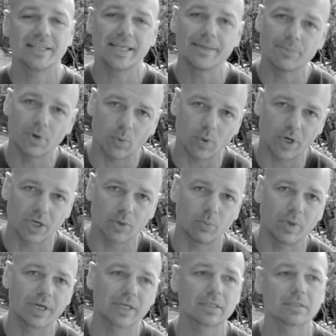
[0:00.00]
Then my
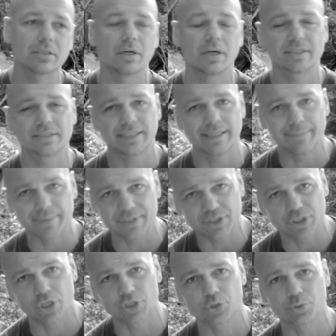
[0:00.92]
one-on-one clients. Then my
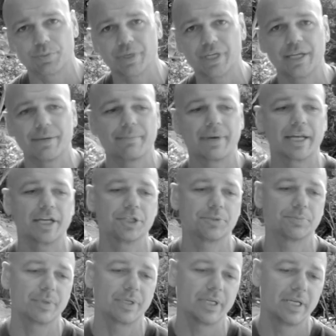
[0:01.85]
social media
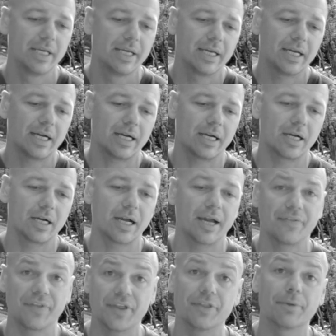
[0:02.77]
management, uh,
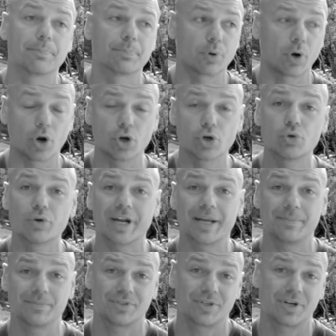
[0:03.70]
and then the
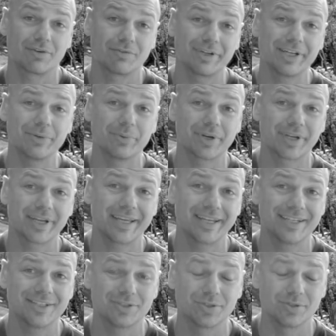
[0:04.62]
programs that I really want to
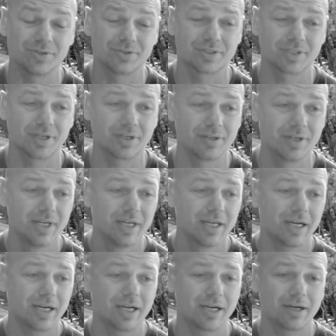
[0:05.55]
get into. So
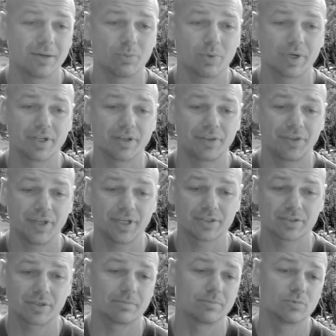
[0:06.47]
uh, one of the
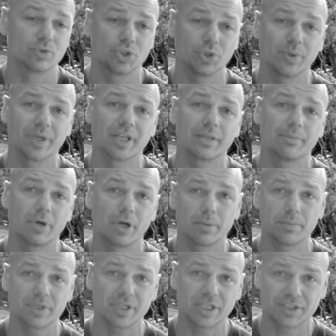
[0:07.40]
things I'm doing at the
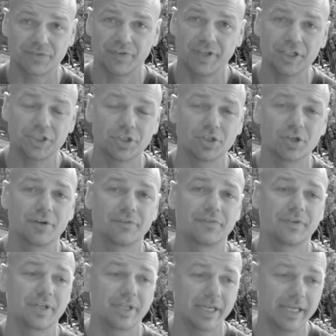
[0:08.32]
moment is finishing
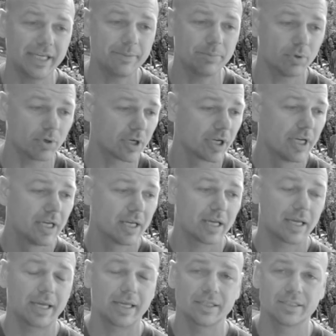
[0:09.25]
off an ebook
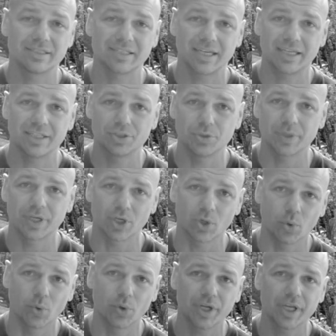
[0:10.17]
and and doing
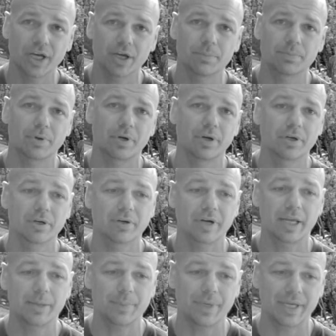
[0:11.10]
an audio
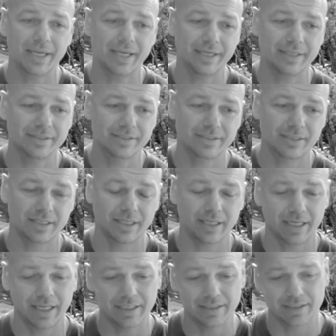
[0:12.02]
program and
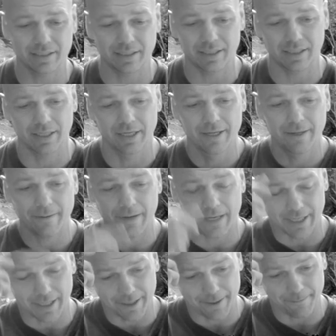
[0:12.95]
and uh,
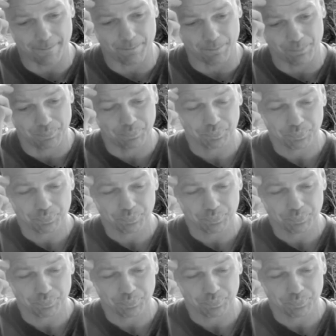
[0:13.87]
um,